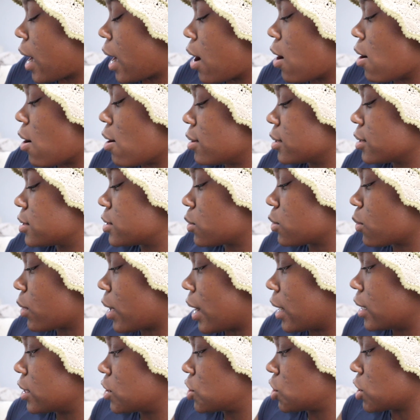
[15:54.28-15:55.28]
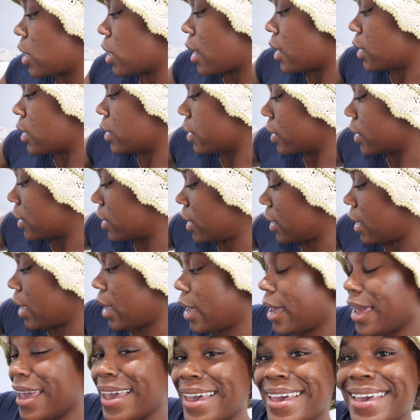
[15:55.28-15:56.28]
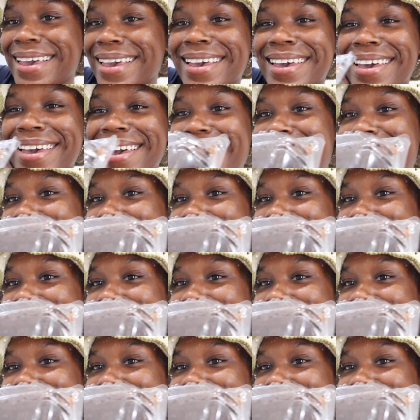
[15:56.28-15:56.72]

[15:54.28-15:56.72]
I also got a chocolate cake.